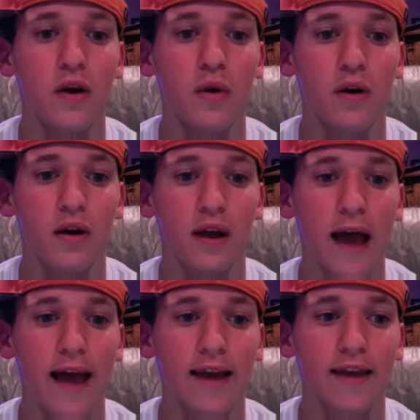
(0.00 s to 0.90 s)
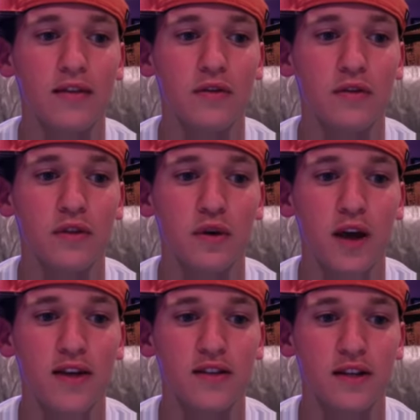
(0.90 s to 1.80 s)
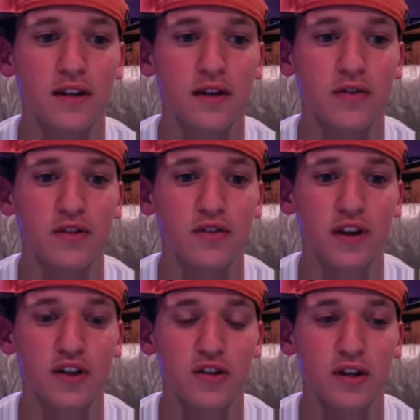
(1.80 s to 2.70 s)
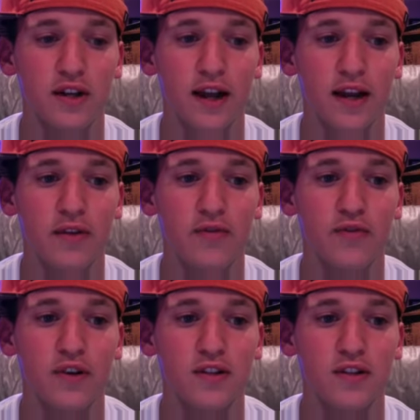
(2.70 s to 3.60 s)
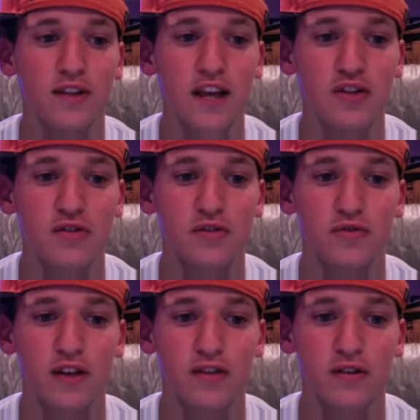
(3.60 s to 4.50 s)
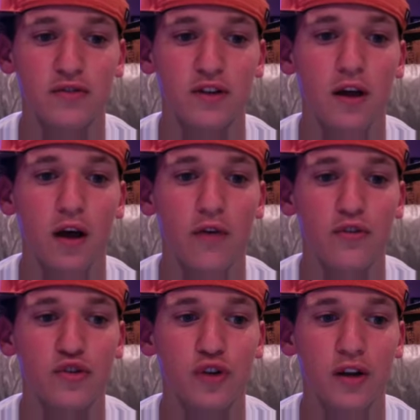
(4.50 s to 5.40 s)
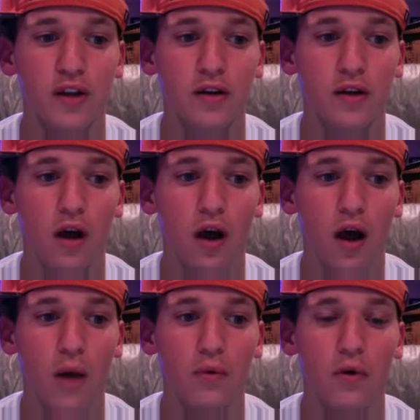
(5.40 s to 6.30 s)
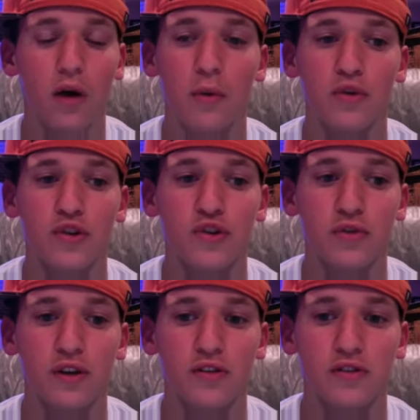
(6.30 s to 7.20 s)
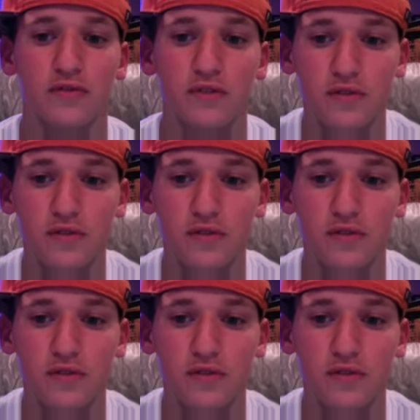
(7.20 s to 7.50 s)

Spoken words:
were akin to the U.S. Indian Reservation, Canadian First Nations reserves, of Australian Aboriginal reserves.